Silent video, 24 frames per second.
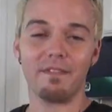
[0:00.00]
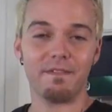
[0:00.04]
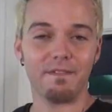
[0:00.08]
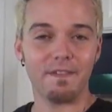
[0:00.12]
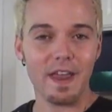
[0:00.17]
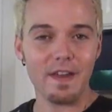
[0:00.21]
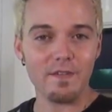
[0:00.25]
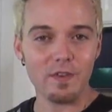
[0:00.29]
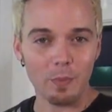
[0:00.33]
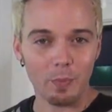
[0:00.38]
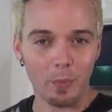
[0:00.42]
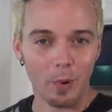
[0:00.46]
my
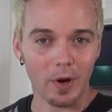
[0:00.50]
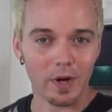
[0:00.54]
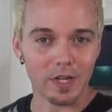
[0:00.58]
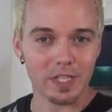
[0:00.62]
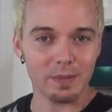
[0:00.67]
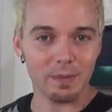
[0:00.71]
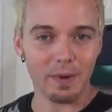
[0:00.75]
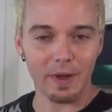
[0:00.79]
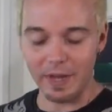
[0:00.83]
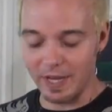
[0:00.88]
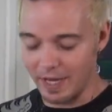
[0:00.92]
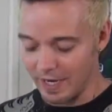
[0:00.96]
favorite parts
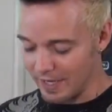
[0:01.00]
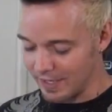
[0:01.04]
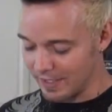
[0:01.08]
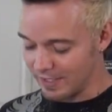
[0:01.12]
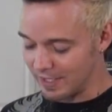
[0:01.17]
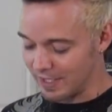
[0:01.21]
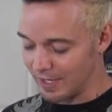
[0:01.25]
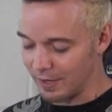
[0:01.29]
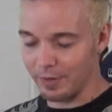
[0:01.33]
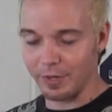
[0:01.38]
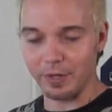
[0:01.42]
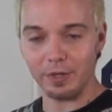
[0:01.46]
about eating
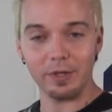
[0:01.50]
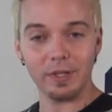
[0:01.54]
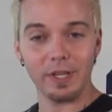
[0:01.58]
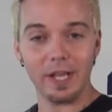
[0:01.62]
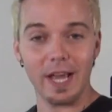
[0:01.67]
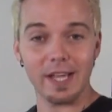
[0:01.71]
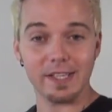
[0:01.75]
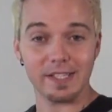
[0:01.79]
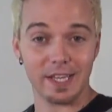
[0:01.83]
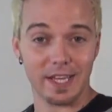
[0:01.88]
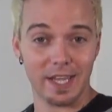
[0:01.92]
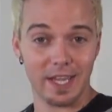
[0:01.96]
cereal
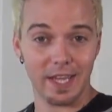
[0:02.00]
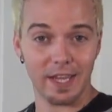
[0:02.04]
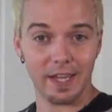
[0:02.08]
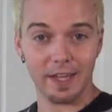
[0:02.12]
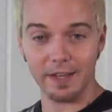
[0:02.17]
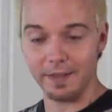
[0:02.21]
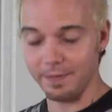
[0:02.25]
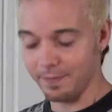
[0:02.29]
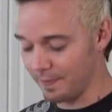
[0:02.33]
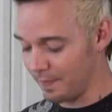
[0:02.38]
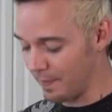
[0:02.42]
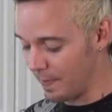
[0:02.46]
as a
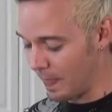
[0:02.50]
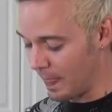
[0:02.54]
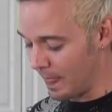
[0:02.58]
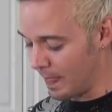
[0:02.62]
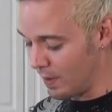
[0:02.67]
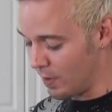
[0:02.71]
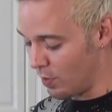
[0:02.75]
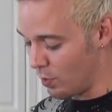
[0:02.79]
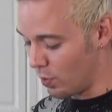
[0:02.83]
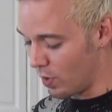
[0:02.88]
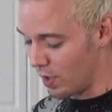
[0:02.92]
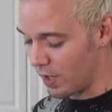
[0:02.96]
kid
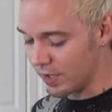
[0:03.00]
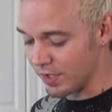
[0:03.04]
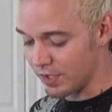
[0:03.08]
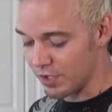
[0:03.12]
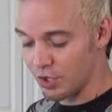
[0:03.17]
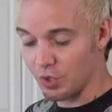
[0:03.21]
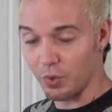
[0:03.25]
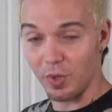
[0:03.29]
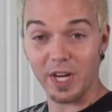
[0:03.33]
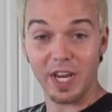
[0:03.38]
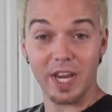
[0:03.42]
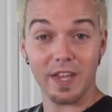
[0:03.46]
was
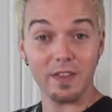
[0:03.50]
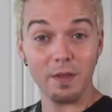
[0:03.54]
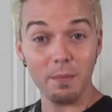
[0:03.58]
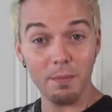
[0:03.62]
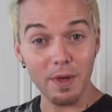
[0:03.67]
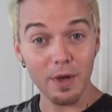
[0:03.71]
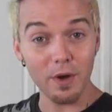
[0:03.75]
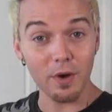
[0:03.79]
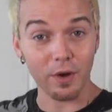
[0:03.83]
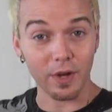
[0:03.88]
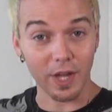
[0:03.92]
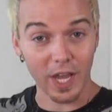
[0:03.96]
drinking the
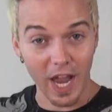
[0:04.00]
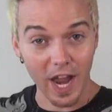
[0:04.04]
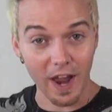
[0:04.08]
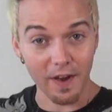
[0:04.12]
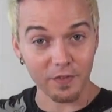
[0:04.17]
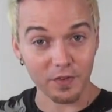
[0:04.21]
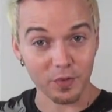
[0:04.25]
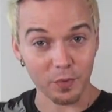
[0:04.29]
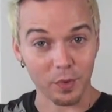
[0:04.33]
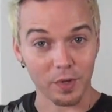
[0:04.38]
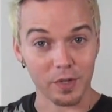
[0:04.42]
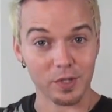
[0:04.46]
milk
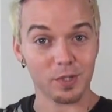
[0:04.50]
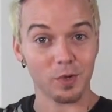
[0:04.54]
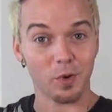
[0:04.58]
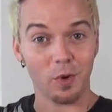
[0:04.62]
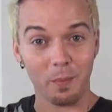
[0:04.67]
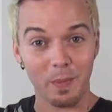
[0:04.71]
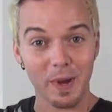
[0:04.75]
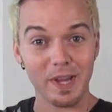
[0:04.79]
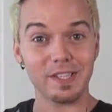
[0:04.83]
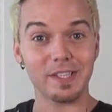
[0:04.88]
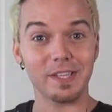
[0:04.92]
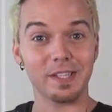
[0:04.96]
afterwards. So we're
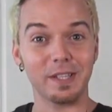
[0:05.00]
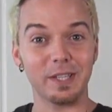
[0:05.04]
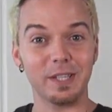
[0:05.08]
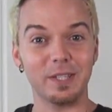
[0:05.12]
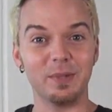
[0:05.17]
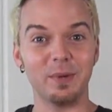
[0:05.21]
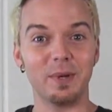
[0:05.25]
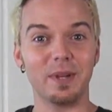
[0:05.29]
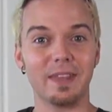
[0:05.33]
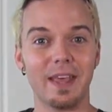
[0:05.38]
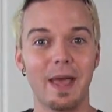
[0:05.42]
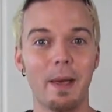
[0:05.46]
basically
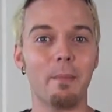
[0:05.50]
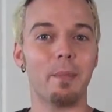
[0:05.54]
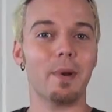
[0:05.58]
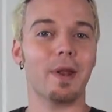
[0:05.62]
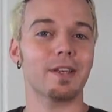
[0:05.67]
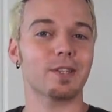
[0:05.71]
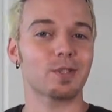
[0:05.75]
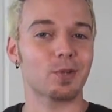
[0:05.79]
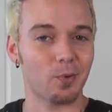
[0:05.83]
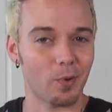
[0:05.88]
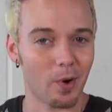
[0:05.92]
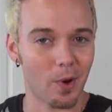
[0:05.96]
doing that, but
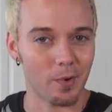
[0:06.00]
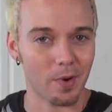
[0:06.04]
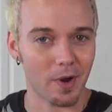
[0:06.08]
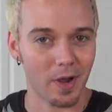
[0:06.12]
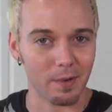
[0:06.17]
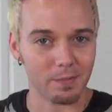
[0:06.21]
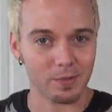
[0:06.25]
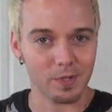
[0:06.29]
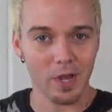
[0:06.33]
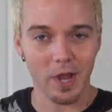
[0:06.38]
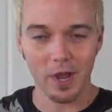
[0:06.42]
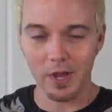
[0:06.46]
as
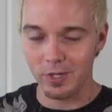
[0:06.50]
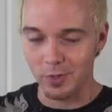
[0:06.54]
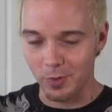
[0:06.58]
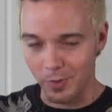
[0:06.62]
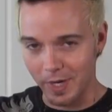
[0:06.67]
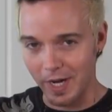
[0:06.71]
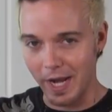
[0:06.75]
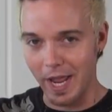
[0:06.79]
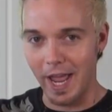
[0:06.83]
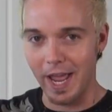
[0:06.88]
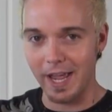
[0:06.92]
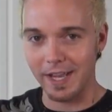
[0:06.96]
grown-ups. So we're
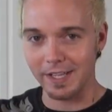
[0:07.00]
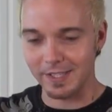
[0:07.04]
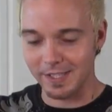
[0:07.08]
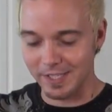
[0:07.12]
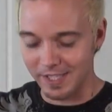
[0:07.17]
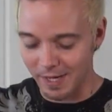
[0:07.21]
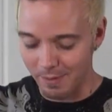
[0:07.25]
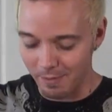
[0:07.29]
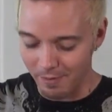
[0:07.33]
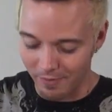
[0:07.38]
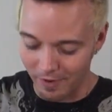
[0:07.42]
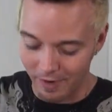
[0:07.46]
going to add
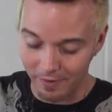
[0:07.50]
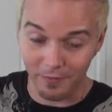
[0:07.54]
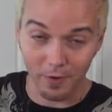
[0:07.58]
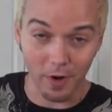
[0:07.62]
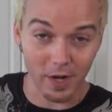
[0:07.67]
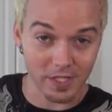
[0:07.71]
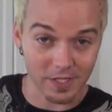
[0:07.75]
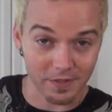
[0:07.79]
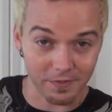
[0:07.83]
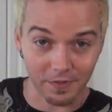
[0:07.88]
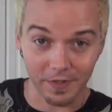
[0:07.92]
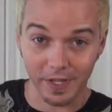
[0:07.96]
some of our
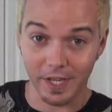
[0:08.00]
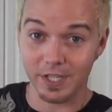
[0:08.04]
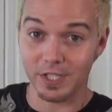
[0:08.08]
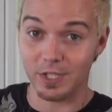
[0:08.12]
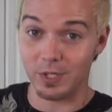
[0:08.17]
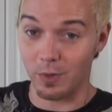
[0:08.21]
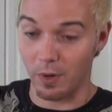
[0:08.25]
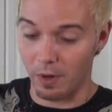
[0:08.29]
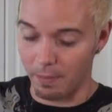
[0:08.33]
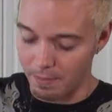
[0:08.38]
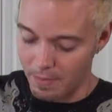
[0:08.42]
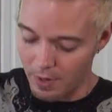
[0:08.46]
Frosted Flakes
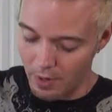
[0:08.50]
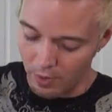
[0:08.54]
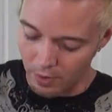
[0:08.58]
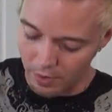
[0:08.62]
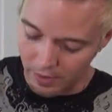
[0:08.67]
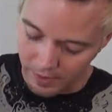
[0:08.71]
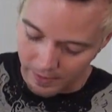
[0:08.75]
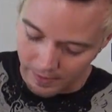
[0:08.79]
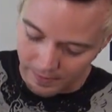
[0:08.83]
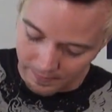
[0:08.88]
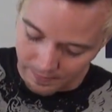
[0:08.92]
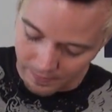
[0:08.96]
to our
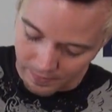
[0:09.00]
milk.